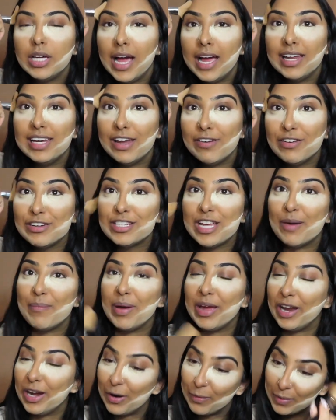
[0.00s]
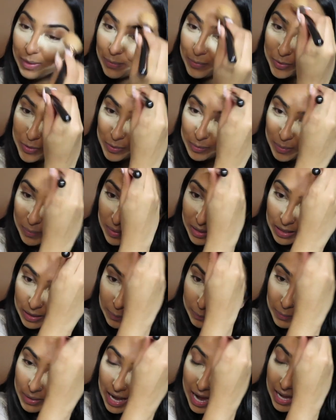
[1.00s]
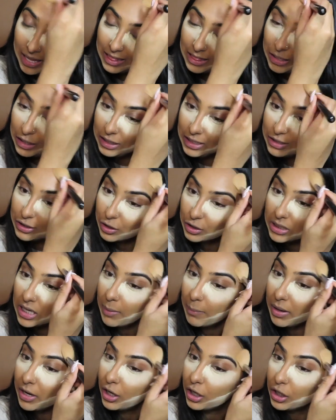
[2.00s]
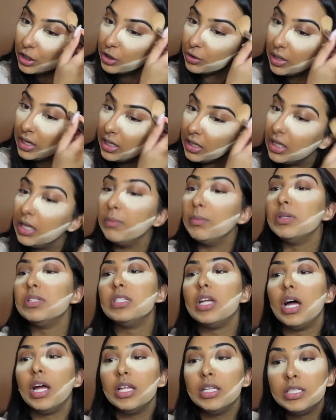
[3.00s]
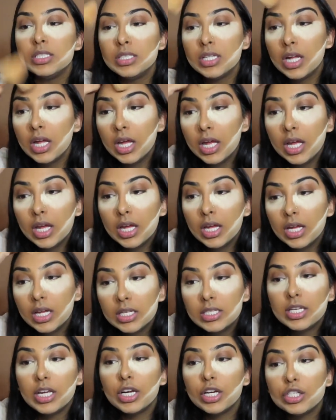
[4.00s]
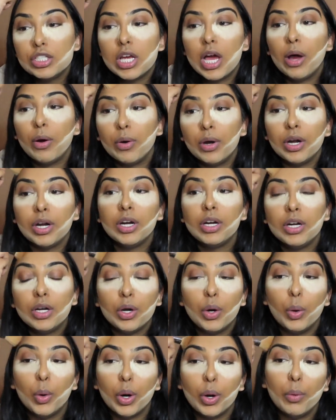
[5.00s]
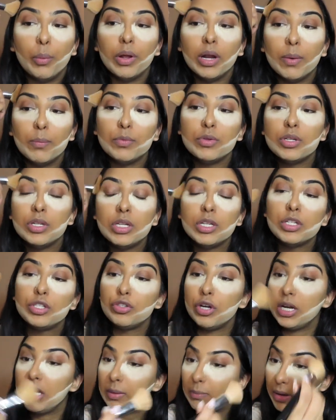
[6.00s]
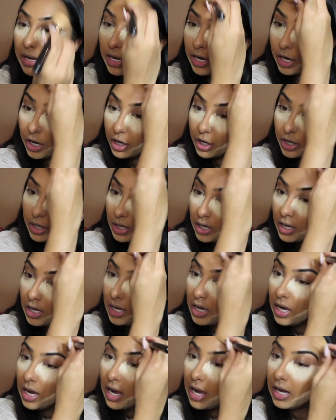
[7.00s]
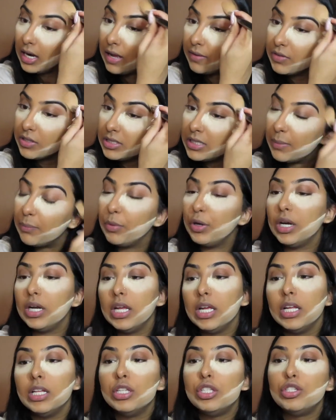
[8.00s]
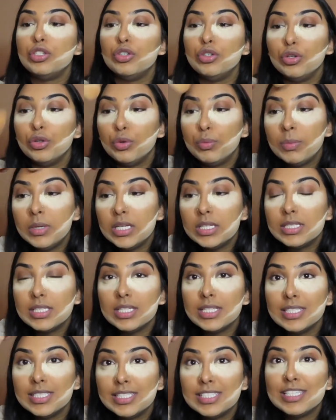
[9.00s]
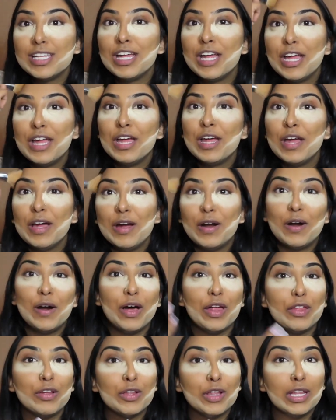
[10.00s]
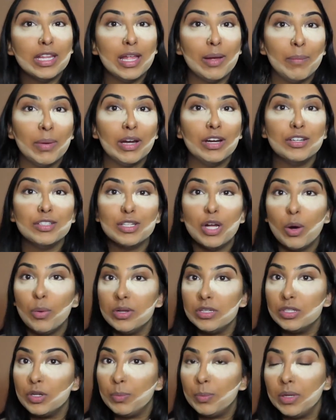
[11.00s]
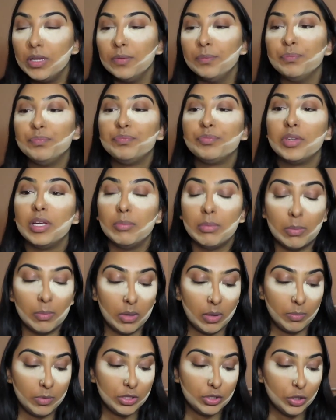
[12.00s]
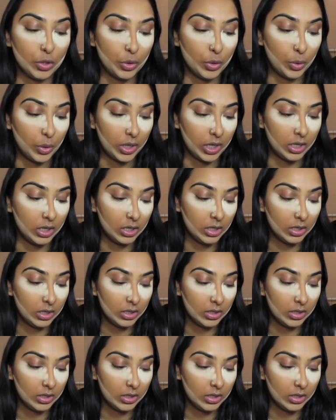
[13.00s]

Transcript: I never tie my hair when I'm doing my makeup. I literally don't tie my hair to do anything besides take a shower or when I'm straightening my hair and have to separate it into pieces. Other than that, my hair is always open and my mom be so annoyed.